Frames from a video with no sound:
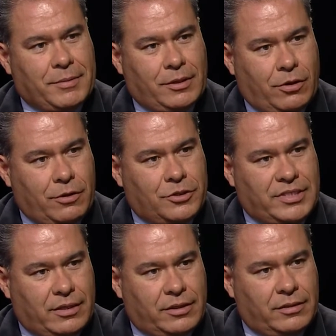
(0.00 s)
and large
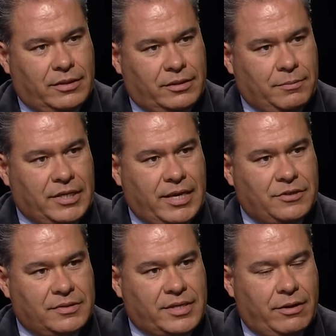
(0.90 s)

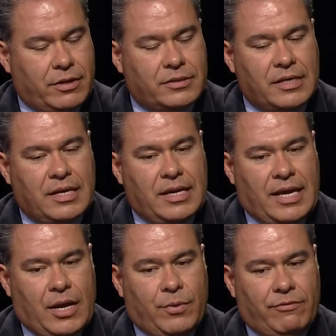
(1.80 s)
telecommunications carriers,
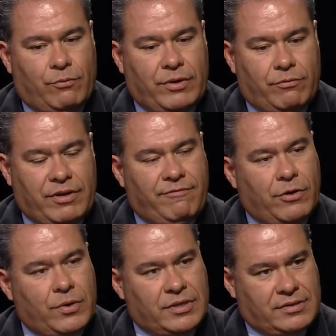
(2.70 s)
and we've
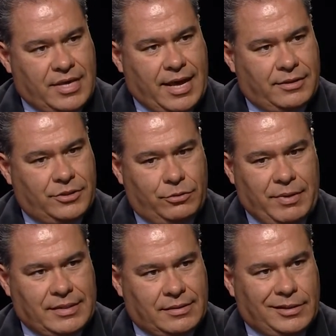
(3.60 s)
refocused that to
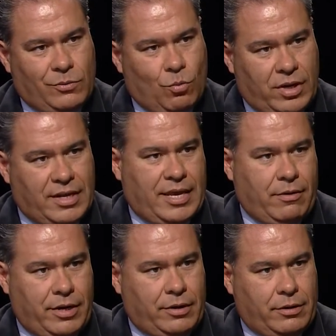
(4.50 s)
basically one
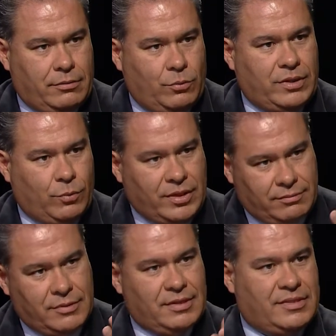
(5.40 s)
carrier,
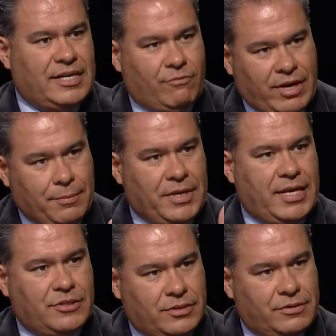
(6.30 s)
one set of
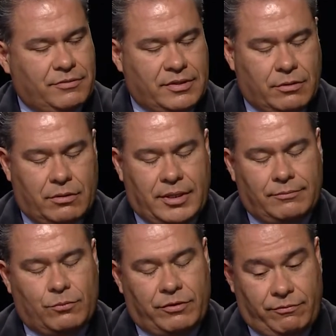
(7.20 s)
recommendations for the
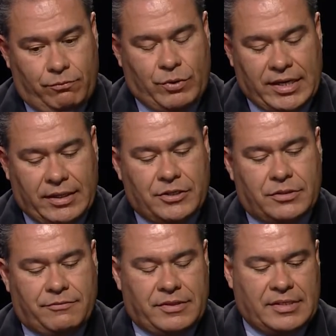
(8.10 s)

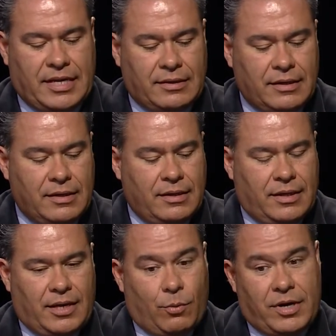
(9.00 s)
regulations for the state.
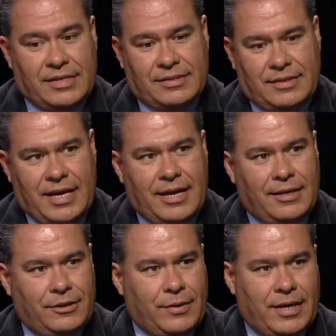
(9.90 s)
Whereas today,
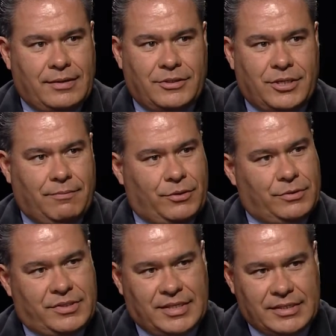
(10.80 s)
you had to jump through
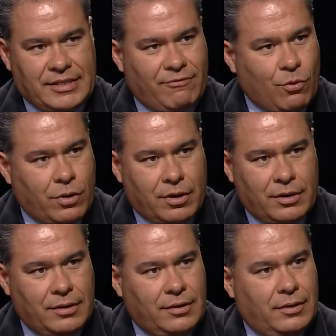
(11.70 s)
64,
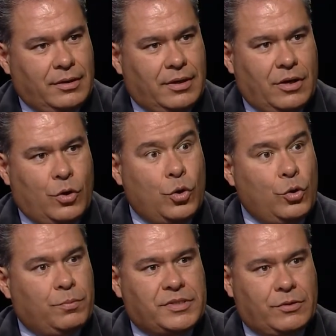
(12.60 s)
you know,
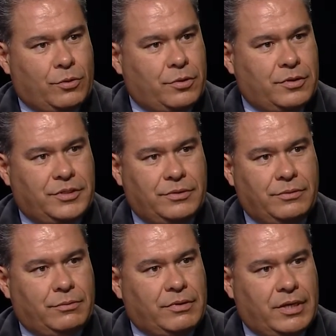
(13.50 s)
hoops in order
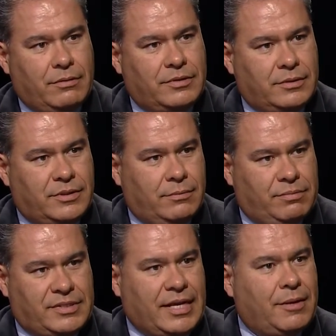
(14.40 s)
to, you know, to
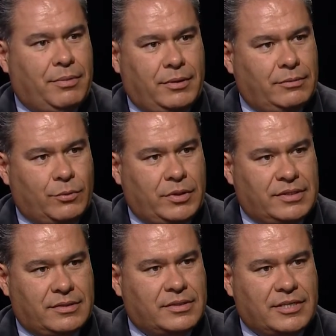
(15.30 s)
set up a really
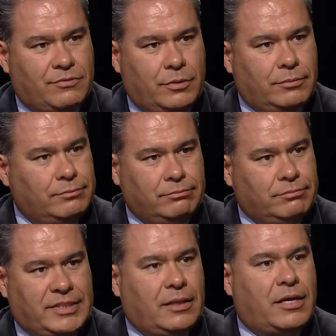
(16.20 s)
successful
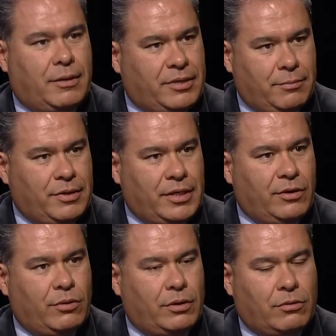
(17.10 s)
telecom company
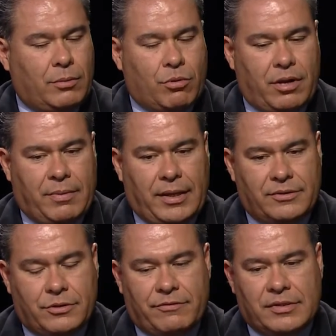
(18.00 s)
or a broadband
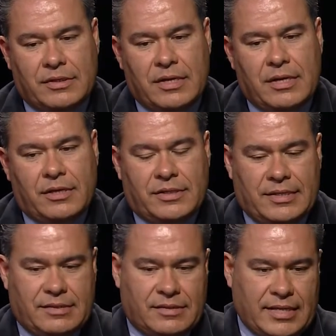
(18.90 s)
service. So
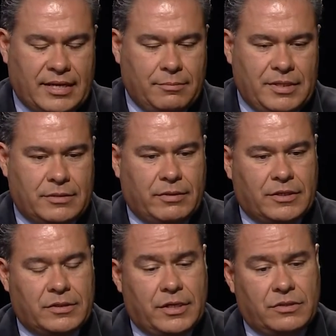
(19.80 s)
that's the second piece of
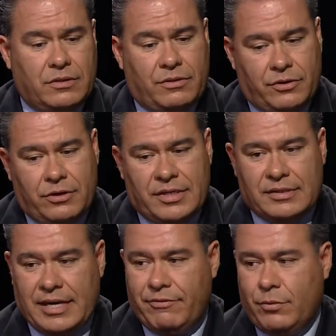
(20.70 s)
legislation. The third
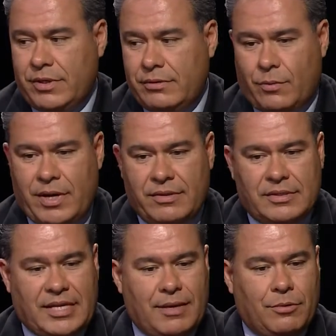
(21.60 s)
is everyone around
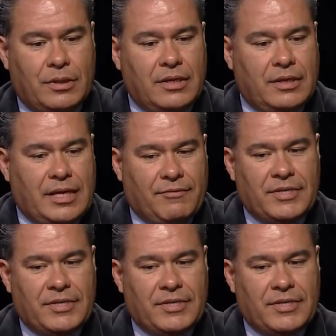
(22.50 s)
this table, every